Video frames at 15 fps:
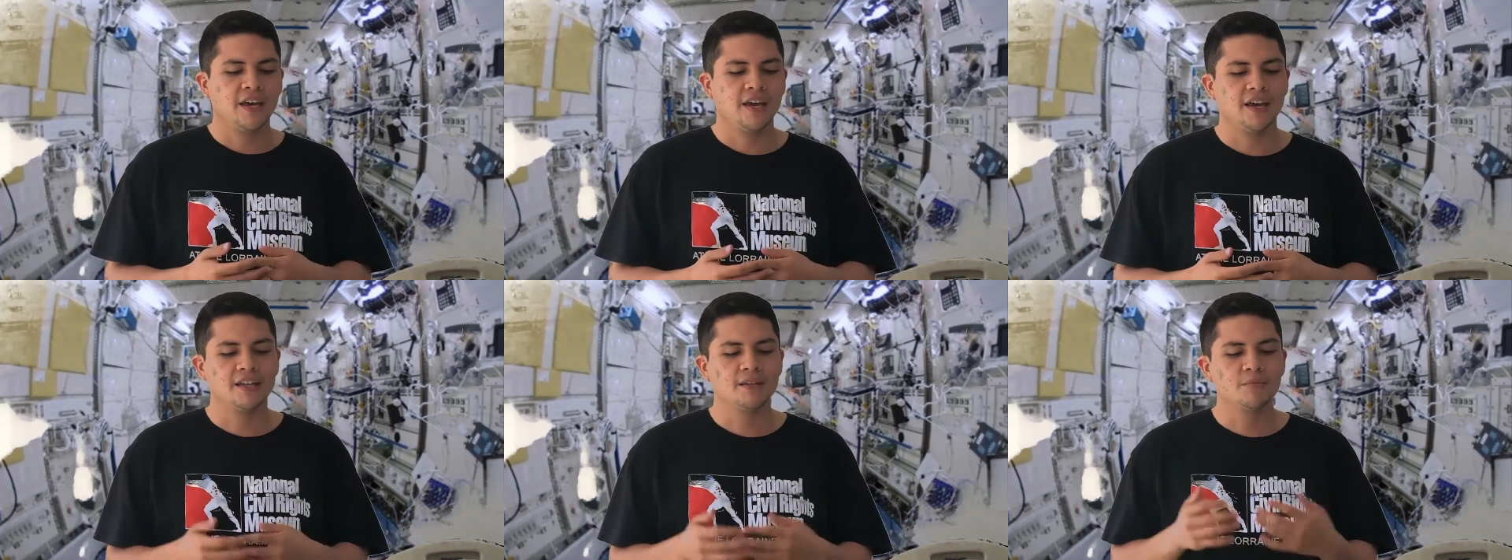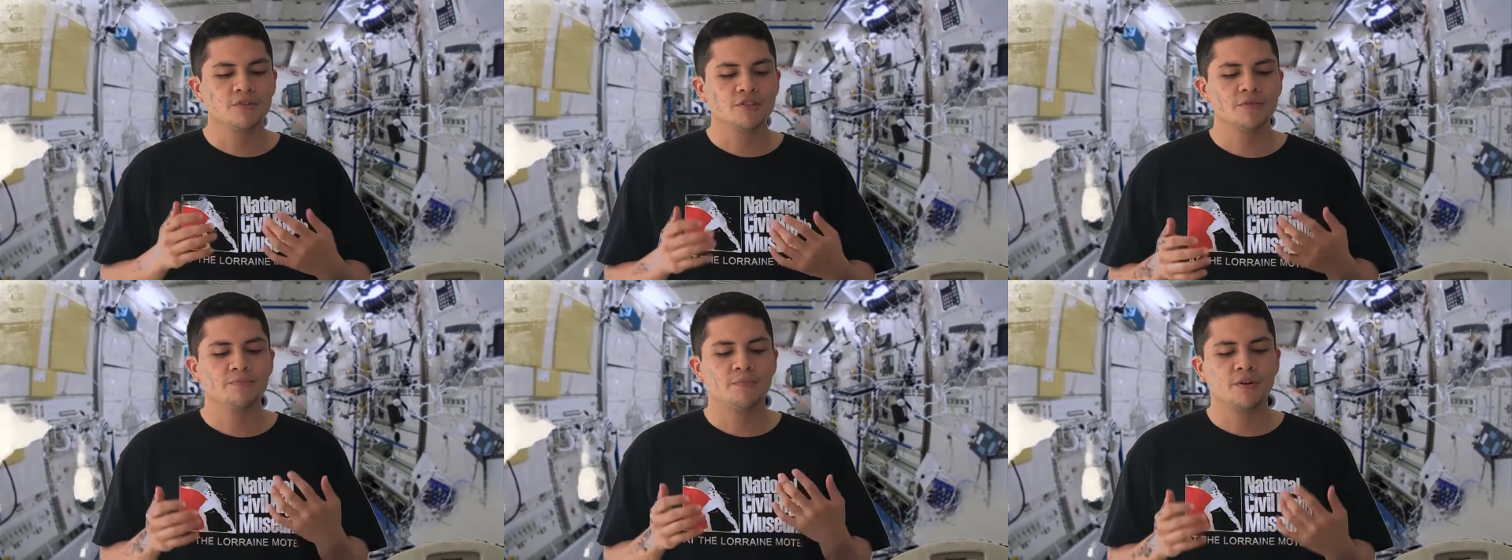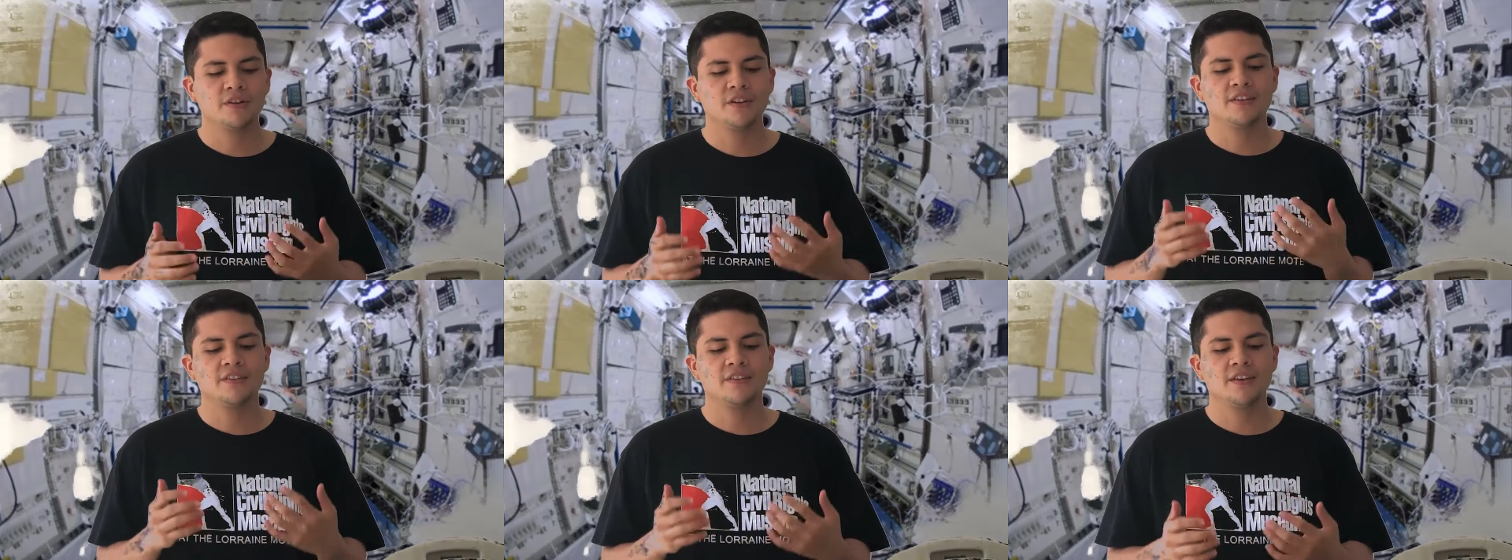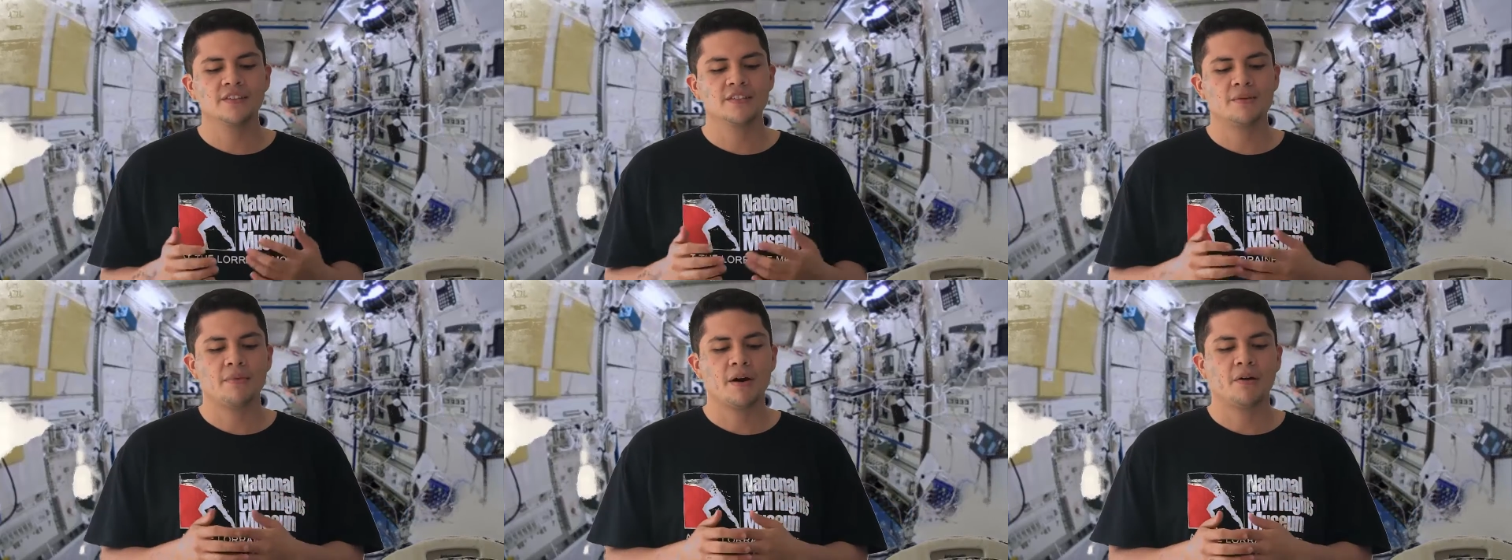Uh, the most important
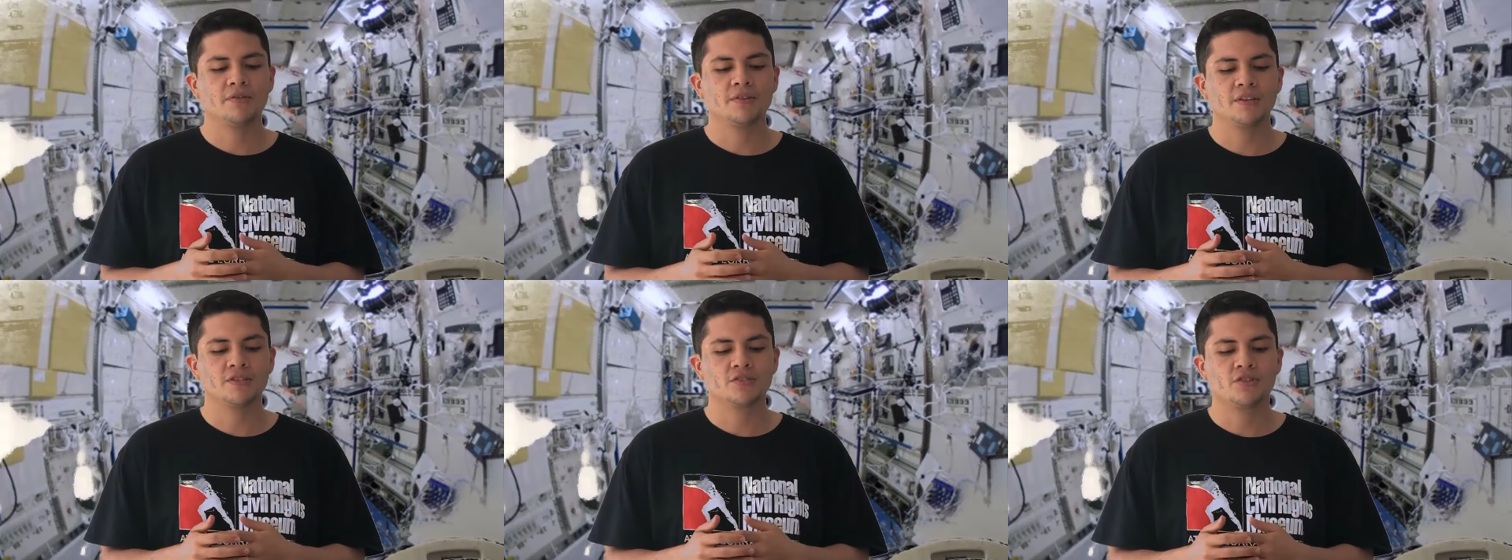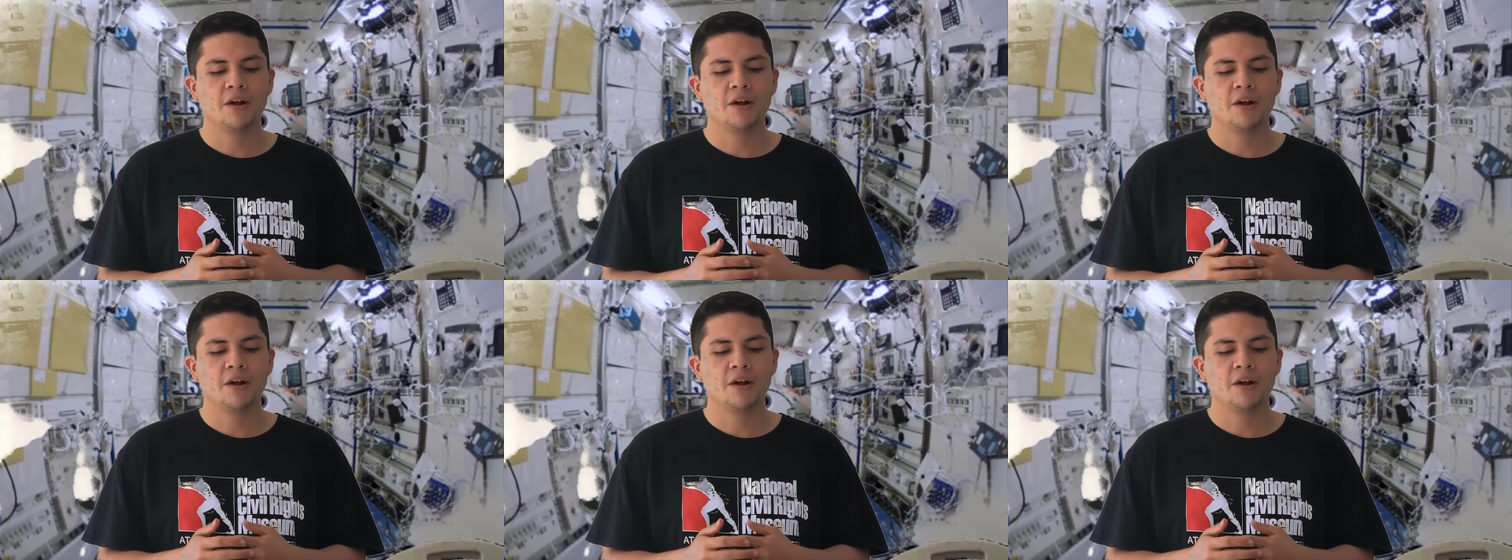things about these